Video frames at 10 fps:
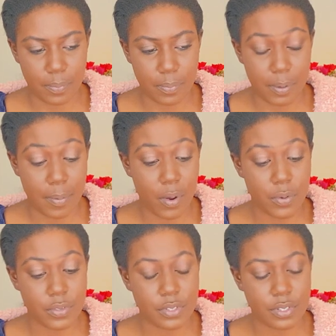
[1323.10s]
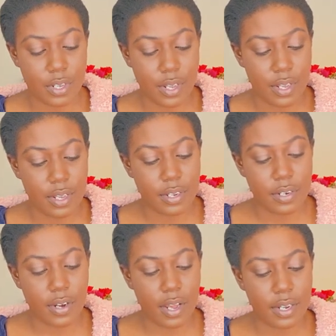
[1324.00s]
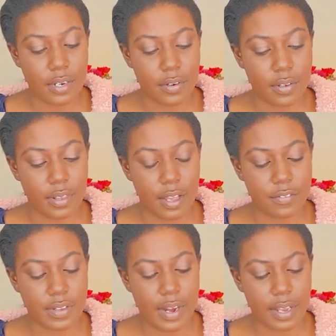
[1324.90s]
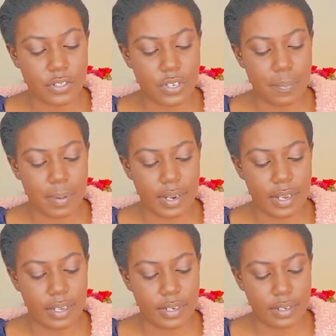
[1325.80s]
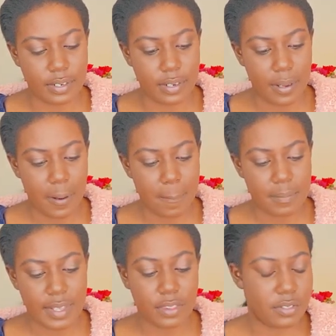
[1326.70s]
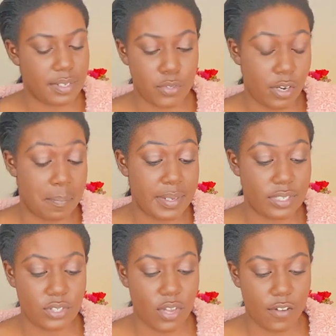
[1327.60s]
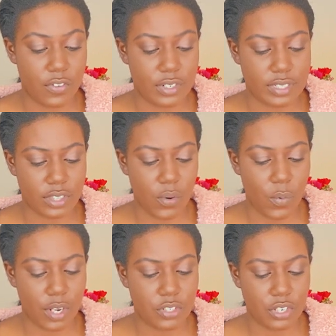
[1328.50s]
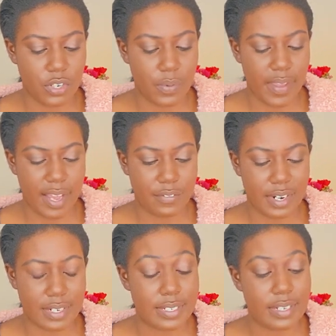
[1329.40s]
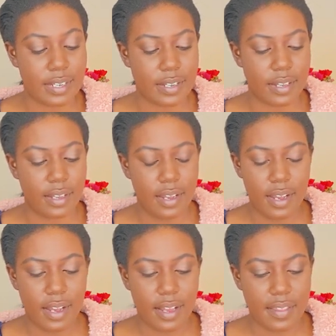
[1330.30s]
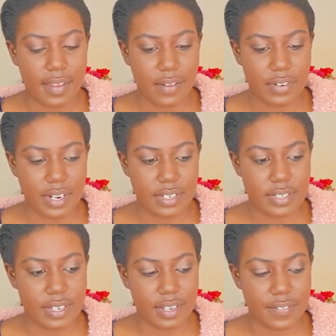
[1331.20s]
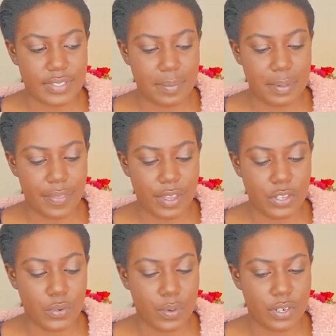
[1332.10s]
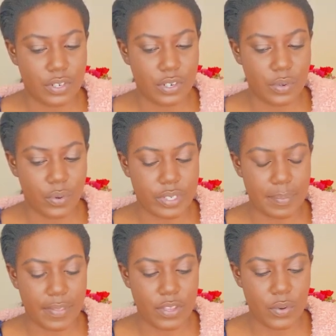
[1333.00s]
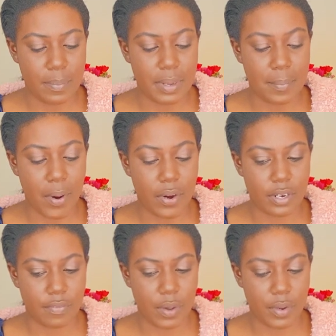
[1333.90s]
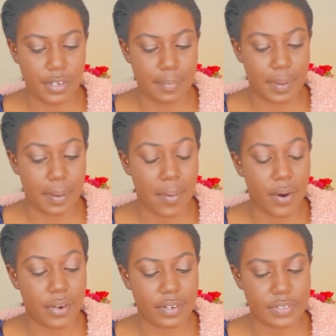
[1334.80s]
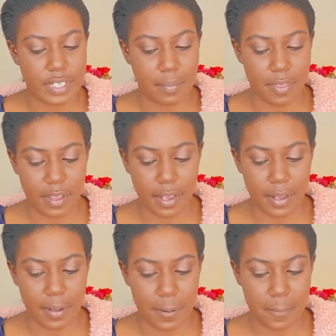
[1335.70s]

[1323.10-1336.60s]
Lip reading: propose, not in a love connection, but in, like, there's some sort of business offer. It's like they're watching you and they have an idea. They have an idea of something that you could do or something that you could be a part of. They want you to be a part of something.